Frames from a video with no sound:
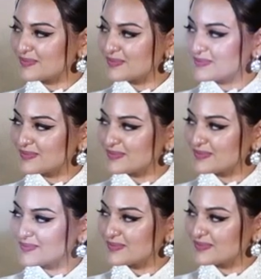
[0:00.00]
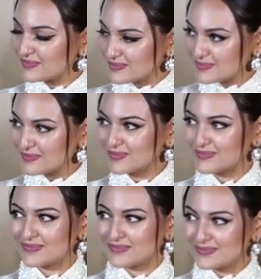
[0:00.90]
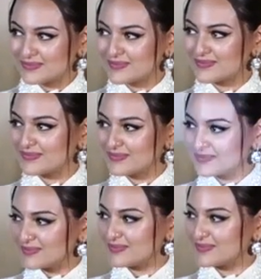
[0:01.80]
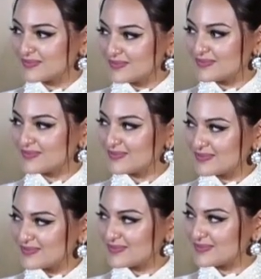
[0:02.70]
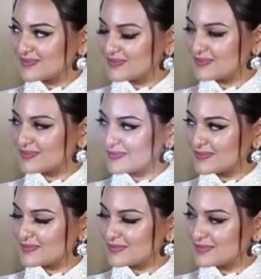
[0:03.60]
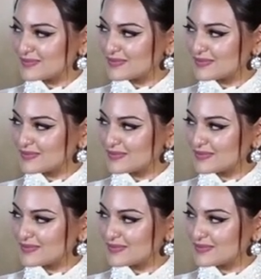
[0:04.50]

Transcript: The person shown says nothing.